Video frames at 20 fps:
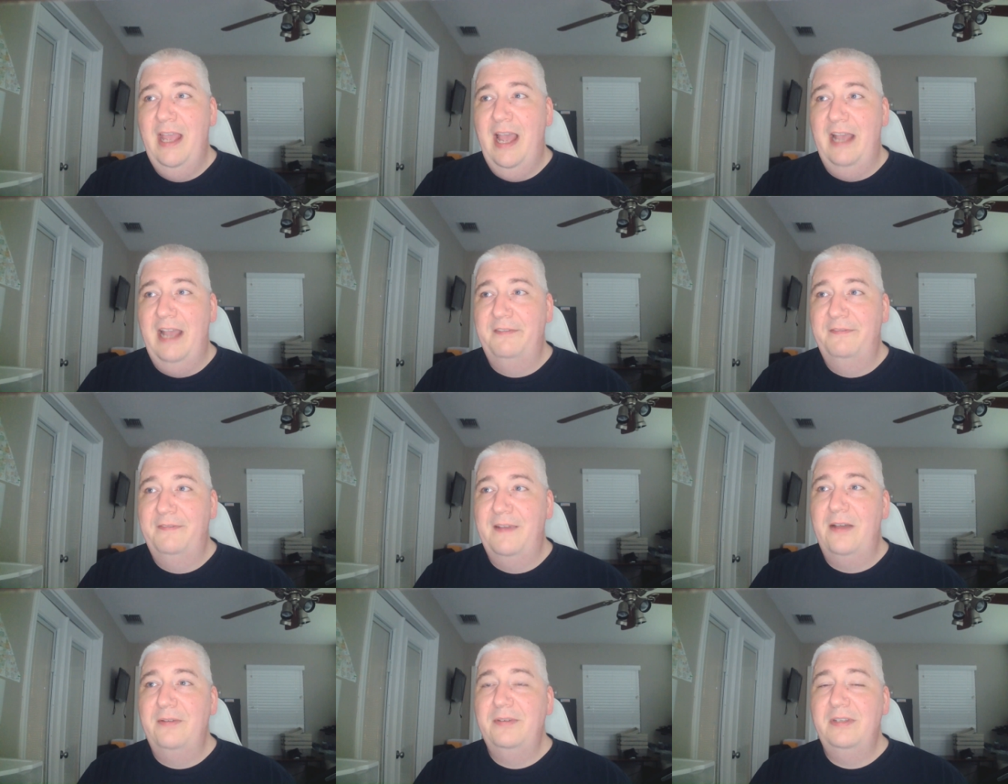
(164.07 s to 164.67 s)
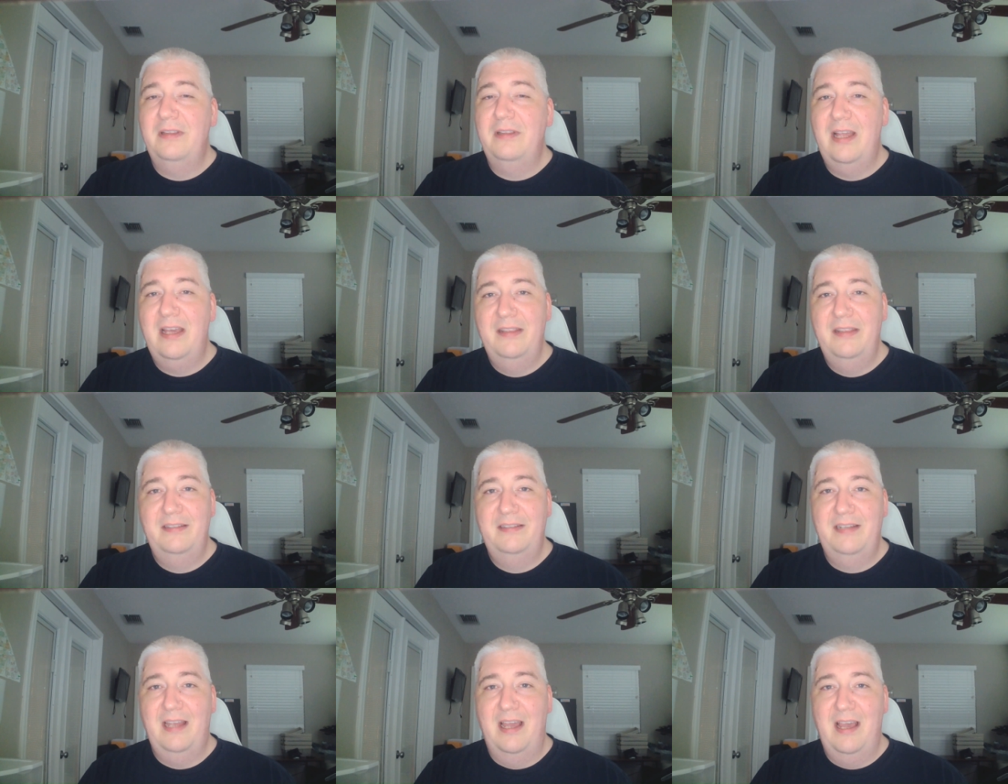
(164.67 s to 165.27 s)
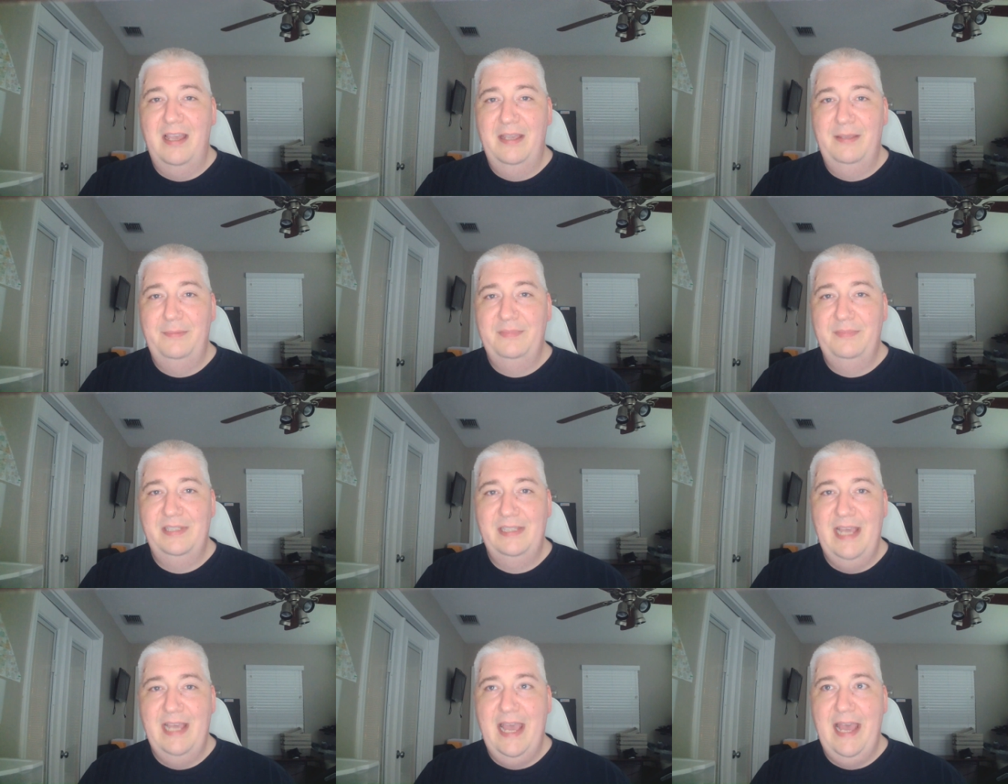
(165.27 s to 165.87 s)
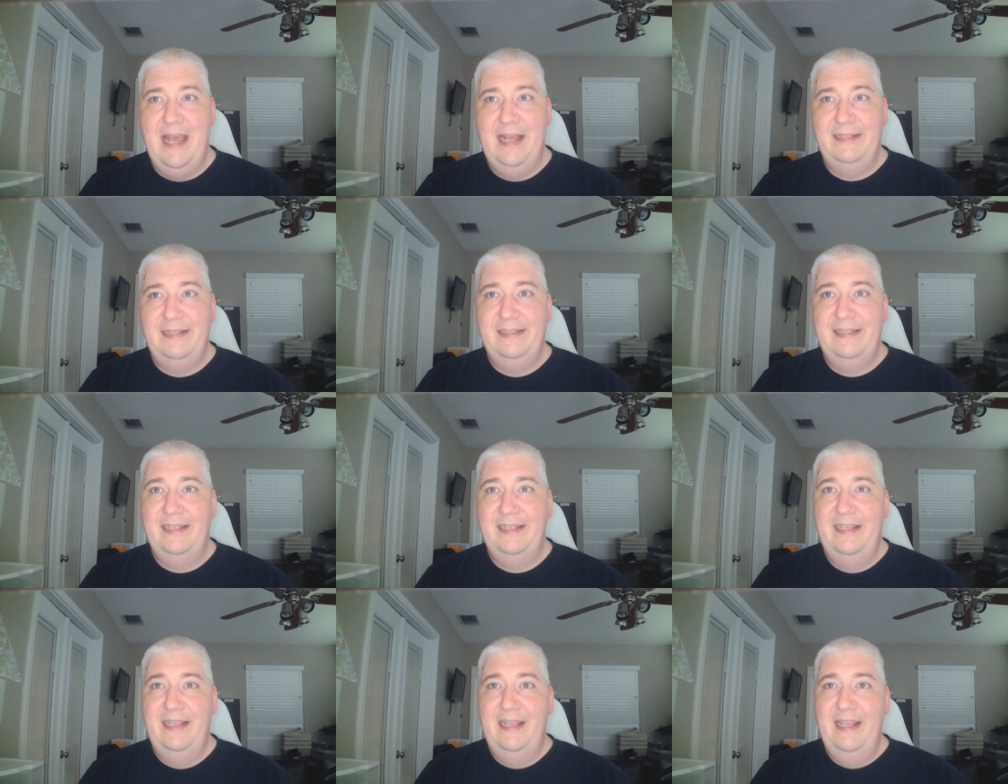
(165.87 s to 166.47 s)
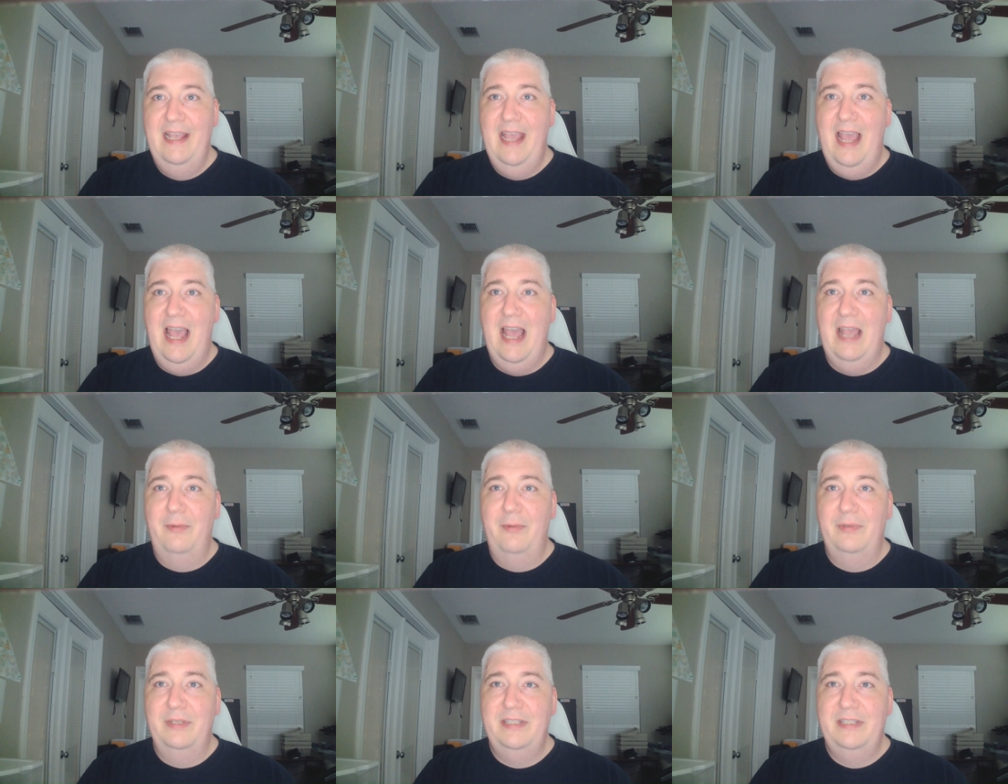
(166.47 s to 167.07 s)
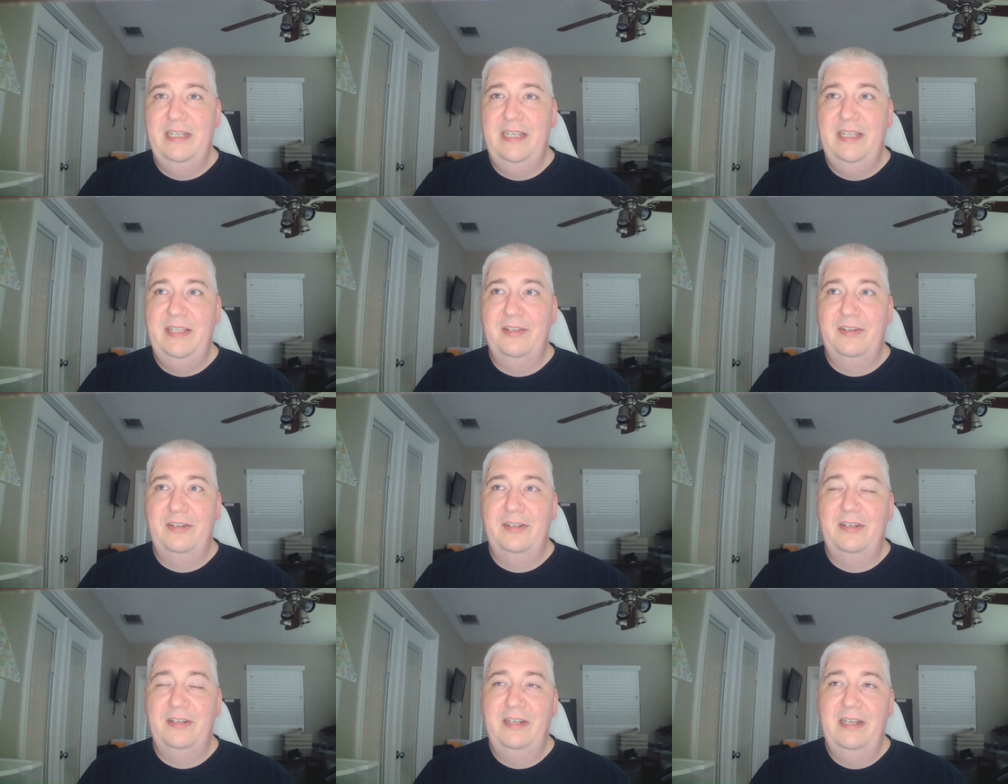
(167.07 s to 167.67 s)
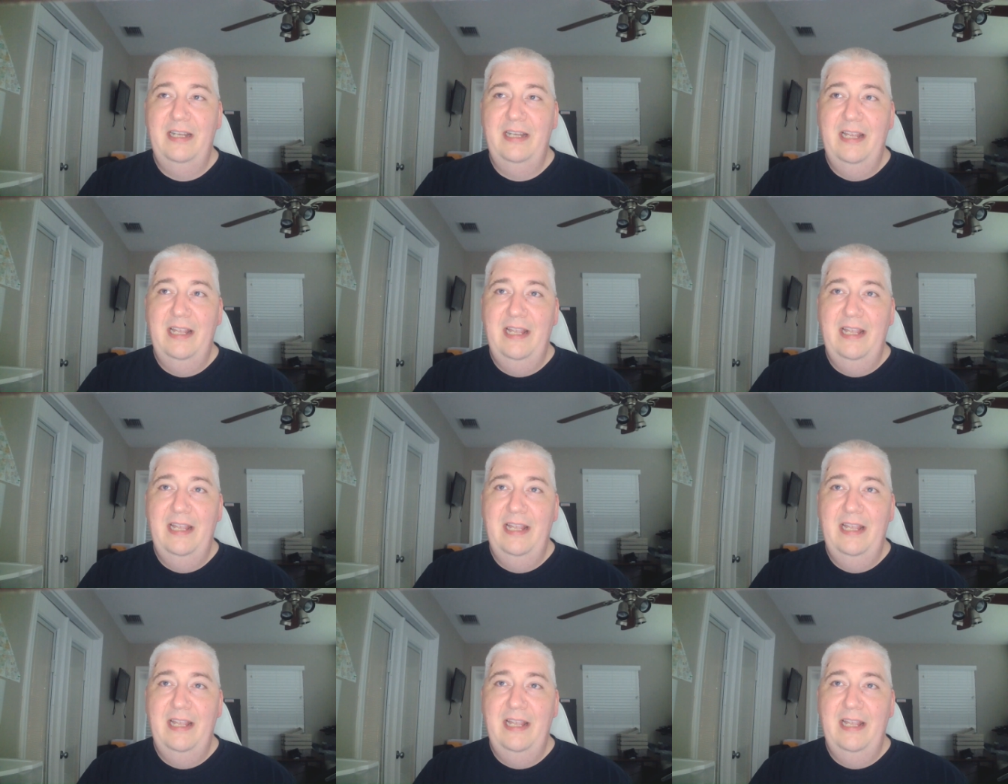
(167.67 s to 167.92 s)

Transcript: I found a lot of the times that I was either